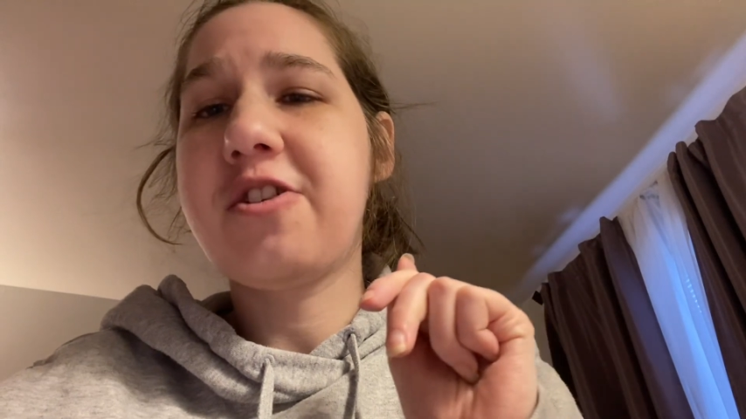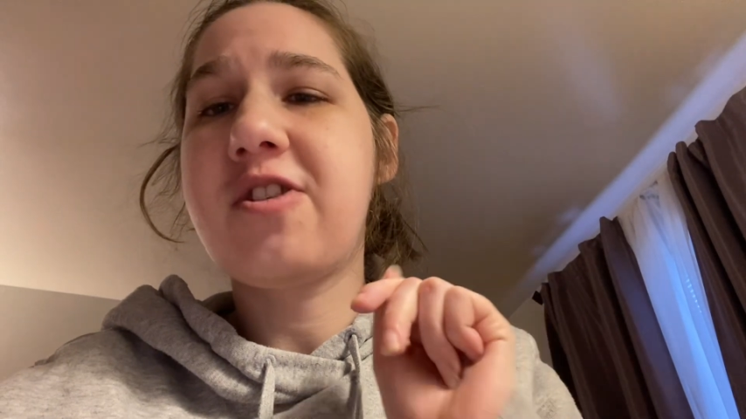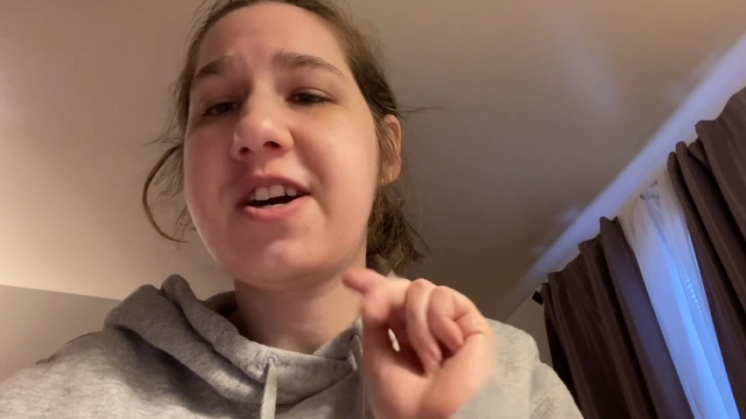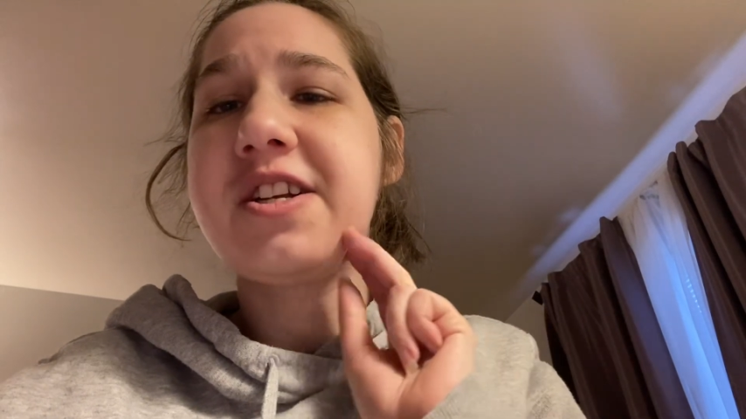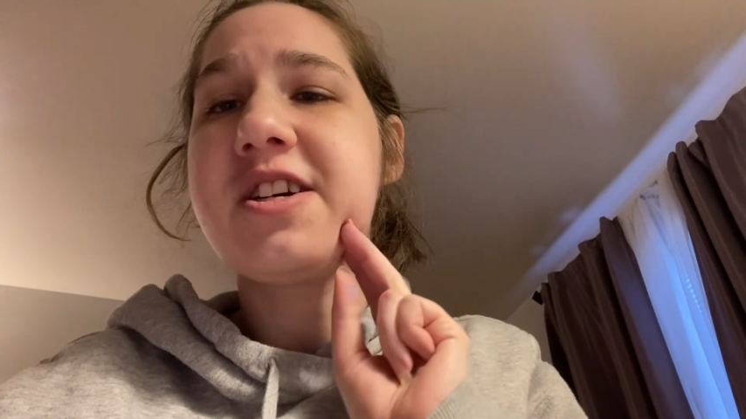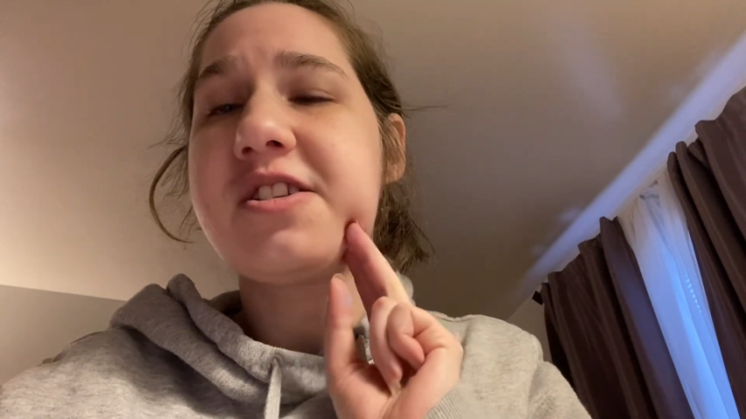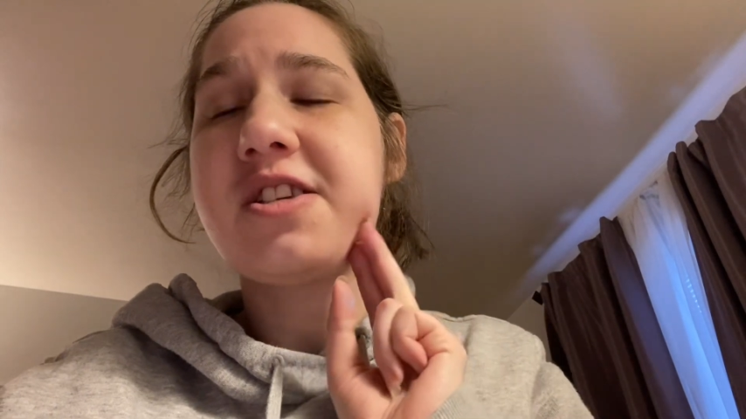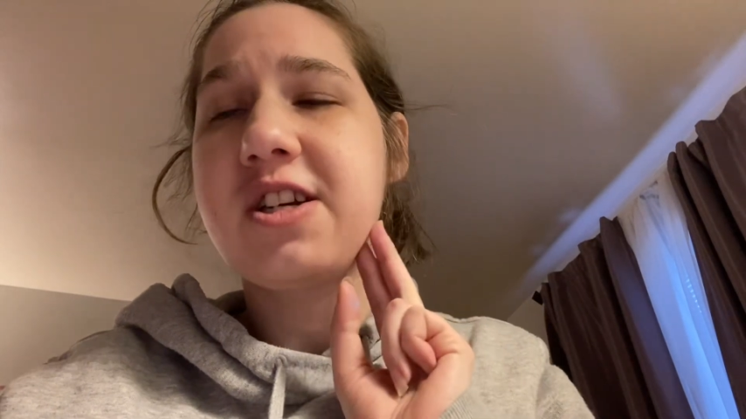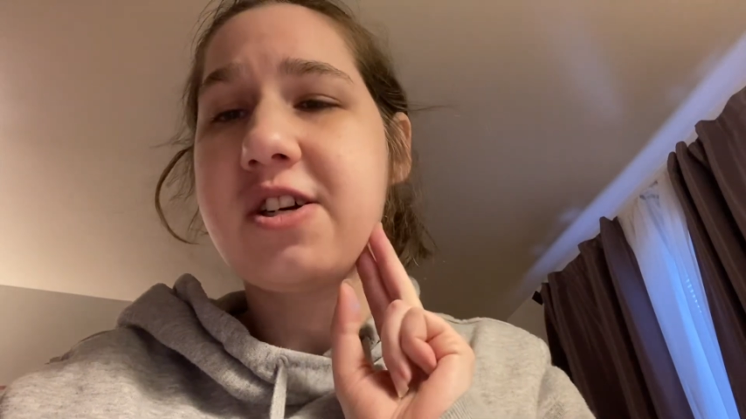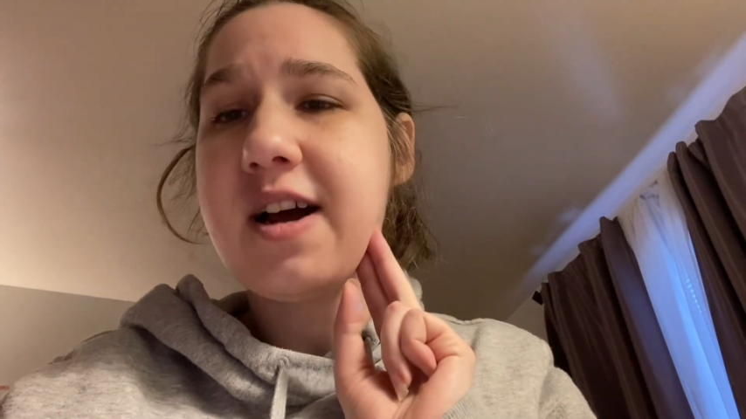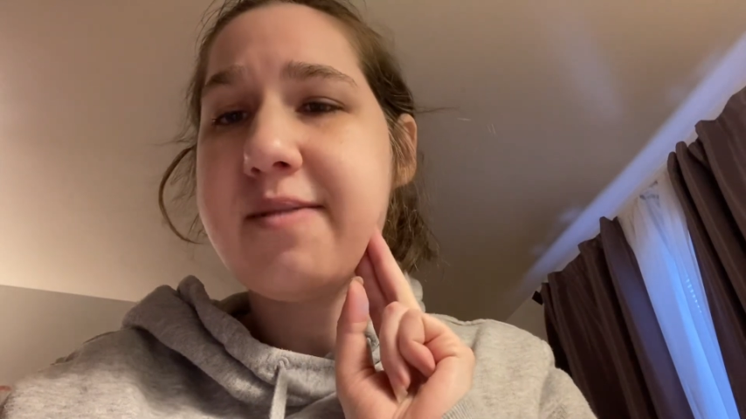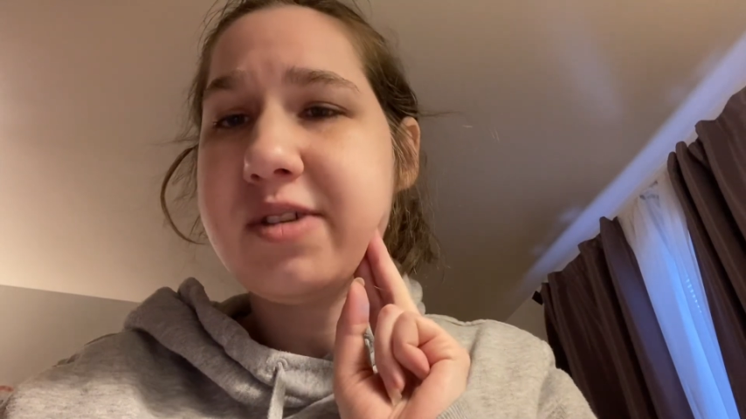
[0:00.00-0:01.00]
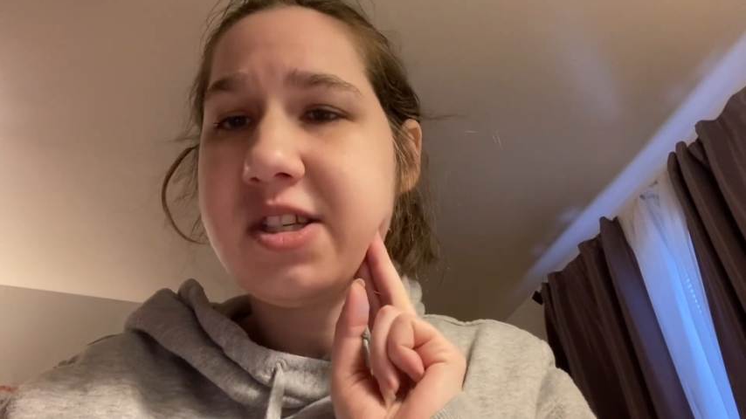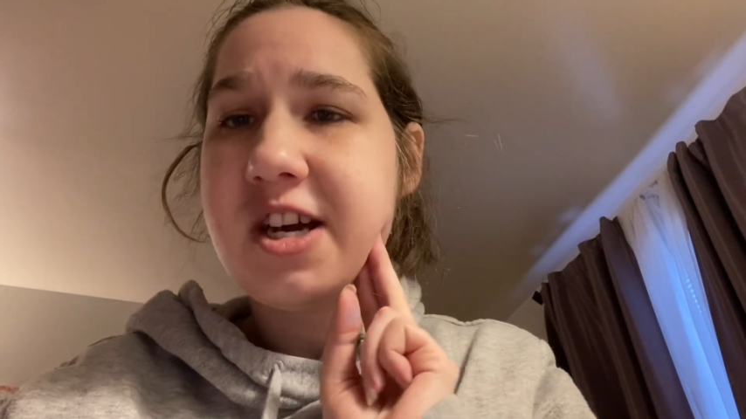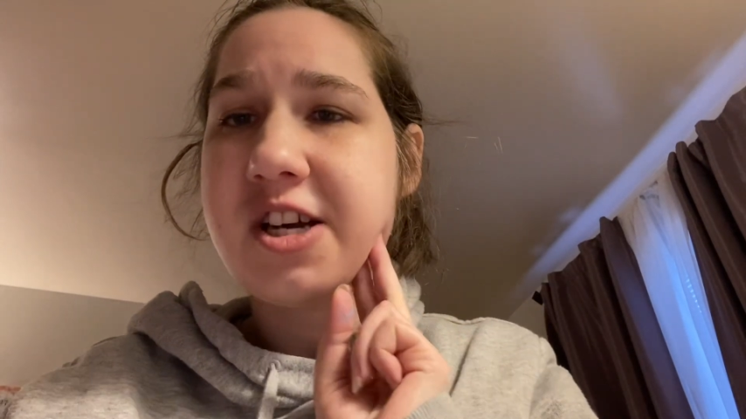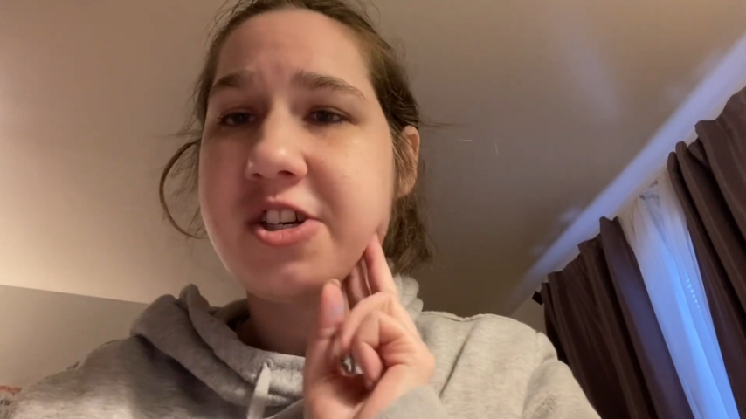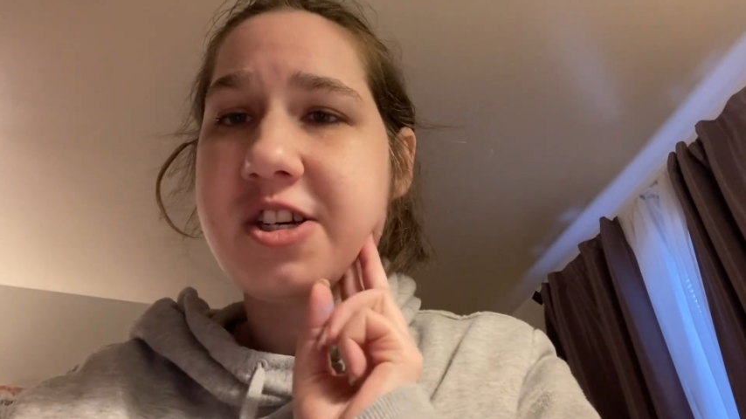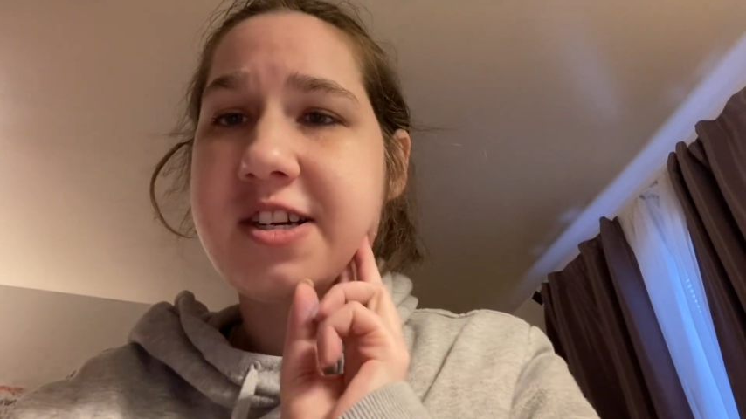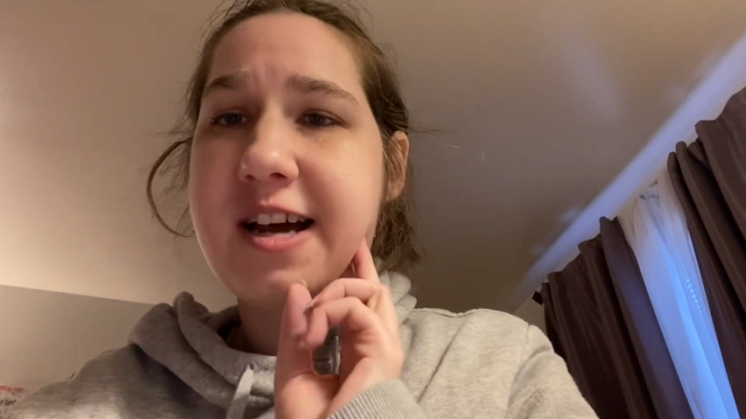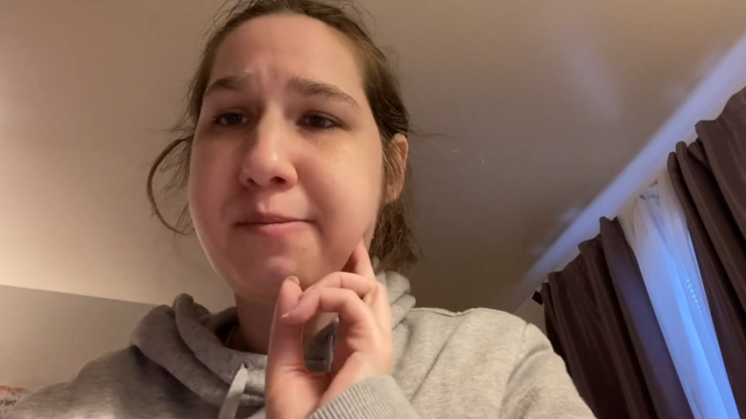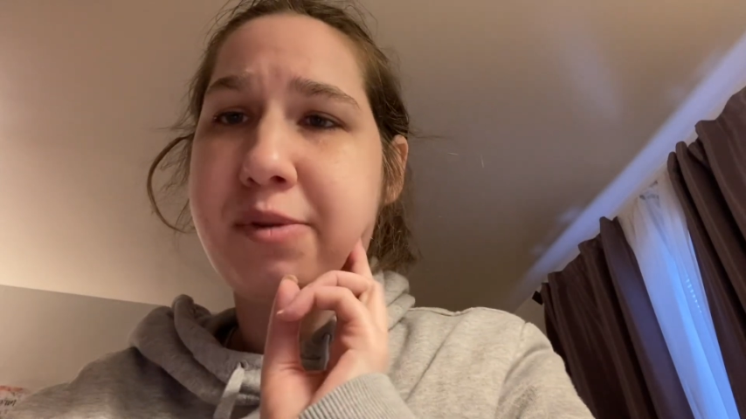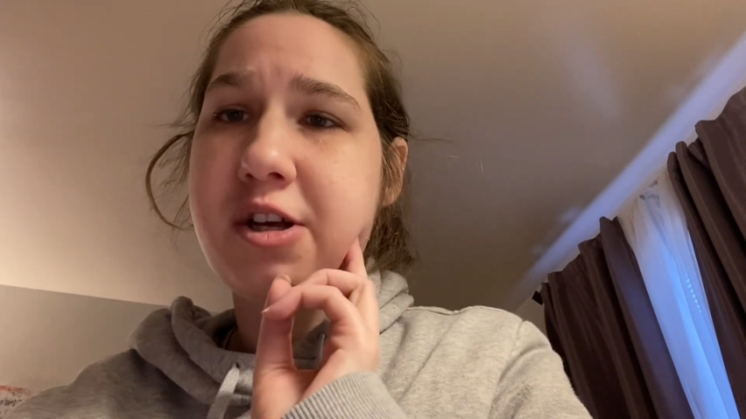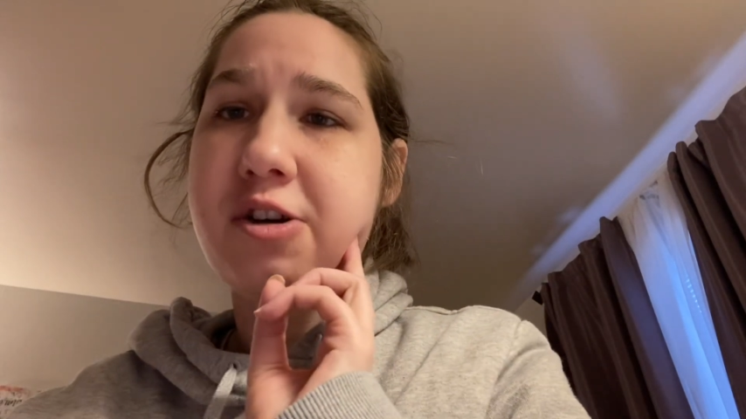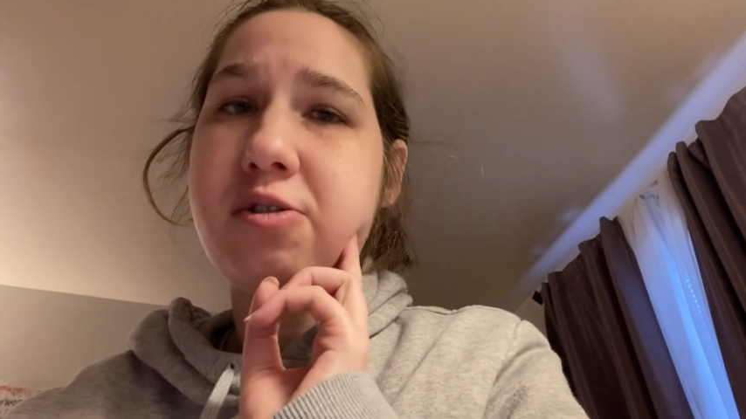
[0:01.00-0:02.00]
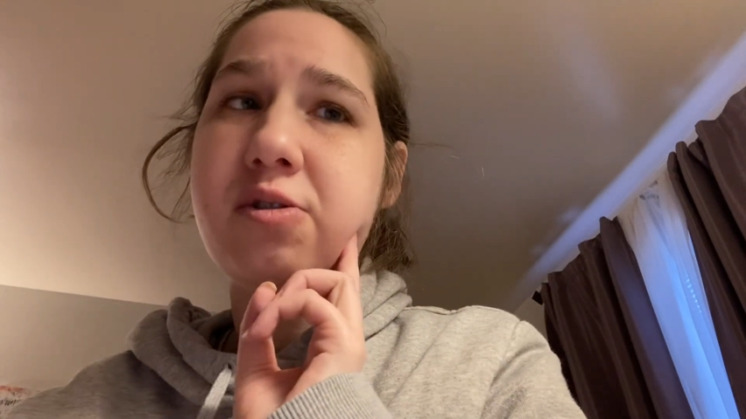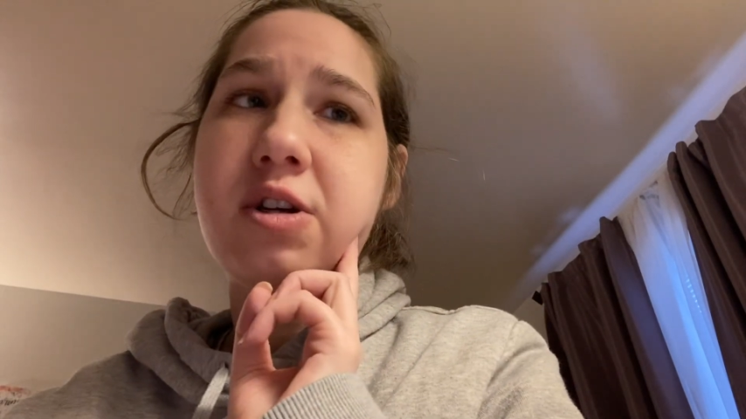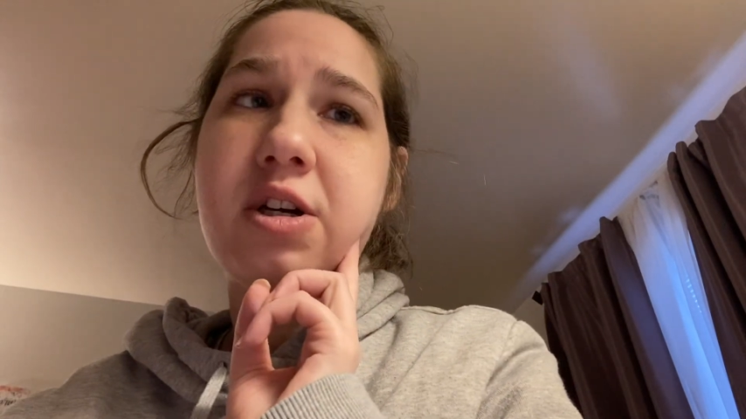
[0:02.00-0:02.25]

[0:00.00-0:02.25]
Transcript: ideas in the comment section down below.